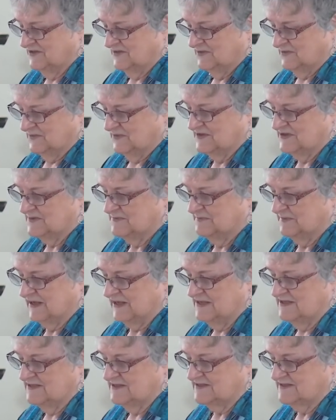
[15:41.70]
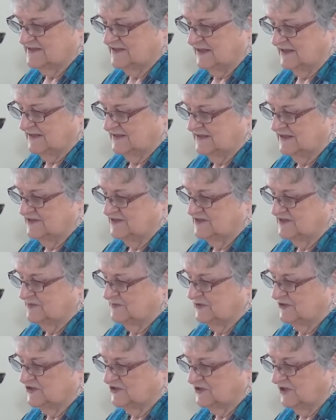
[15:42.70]
with space that needs to
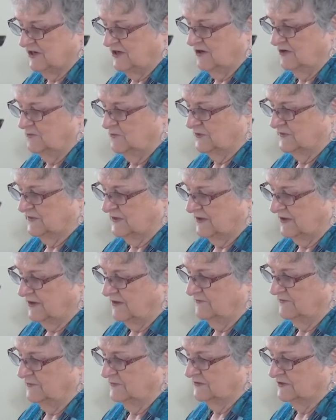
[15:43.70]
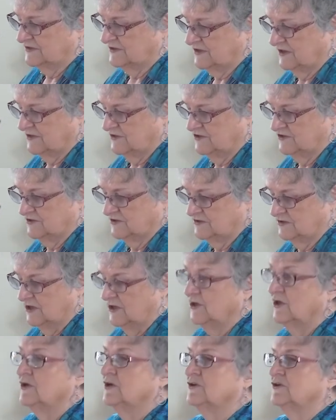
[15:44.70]
be shared with careful attention
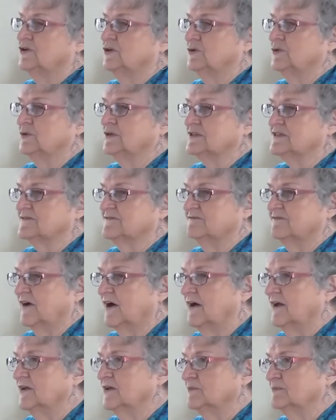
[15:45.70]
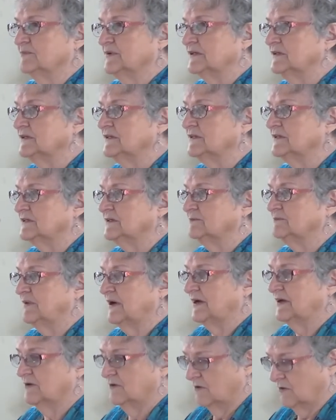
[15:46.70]
to its viability
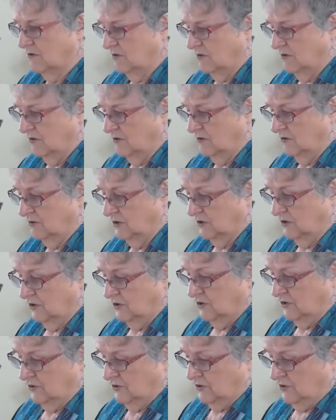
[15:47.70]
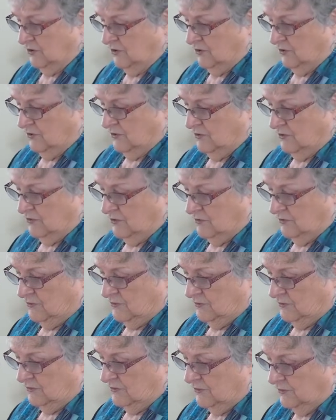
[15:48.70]
by all
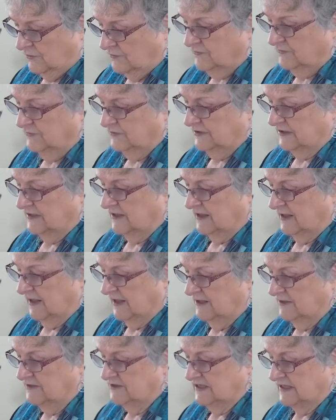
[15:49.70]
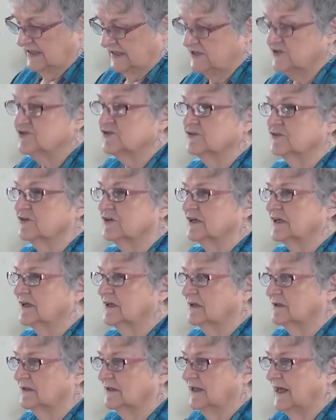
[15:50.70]
earthly and
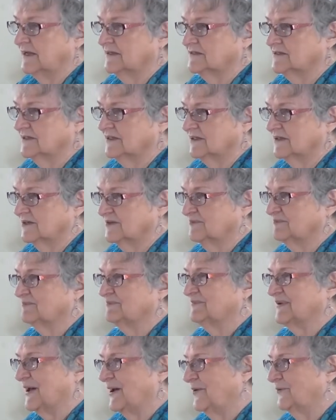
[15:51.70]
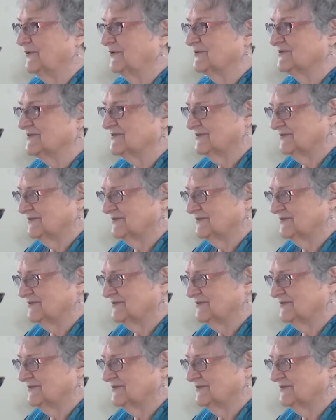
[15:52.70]
intergalactic powers.